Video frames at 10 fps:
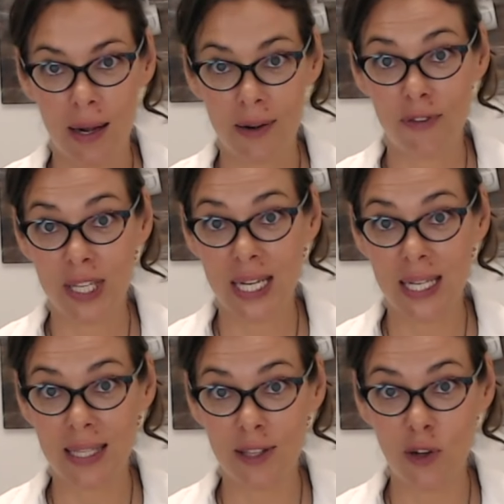
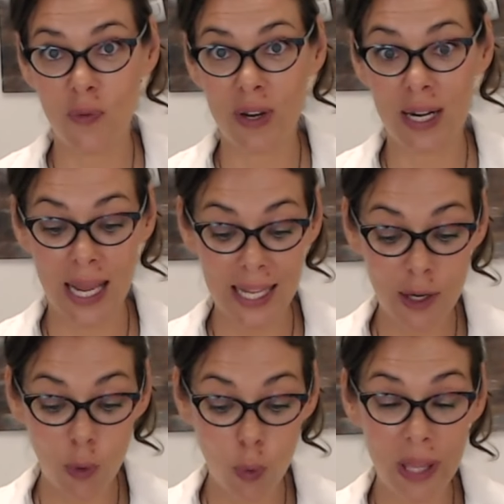refrigerate it
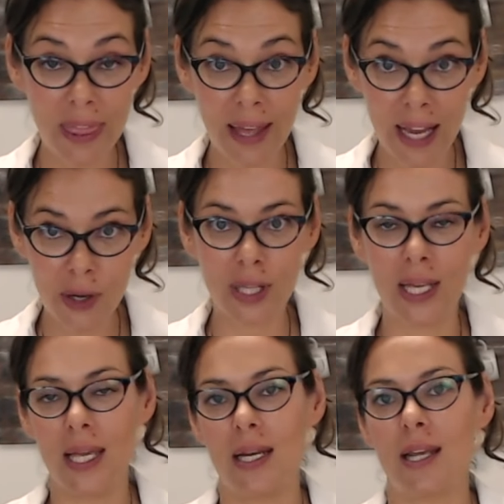overnight without
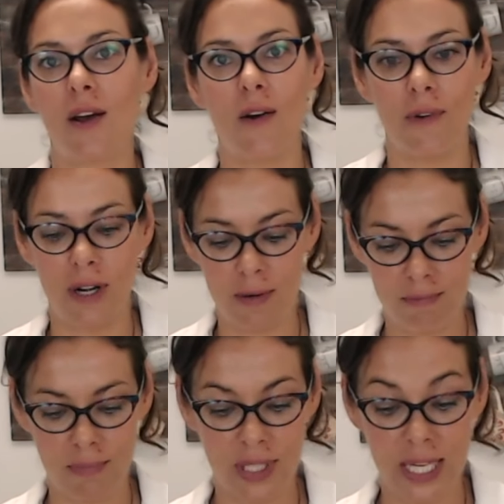any cover,
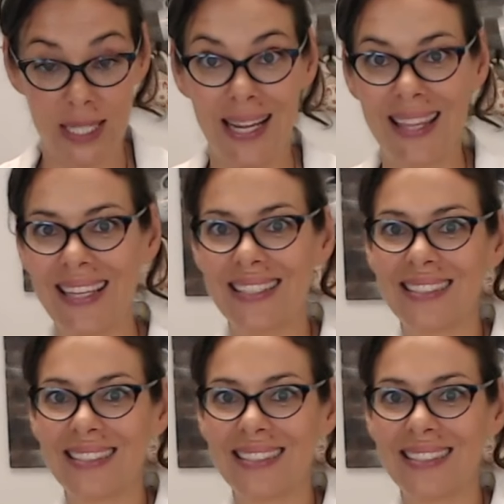just like this.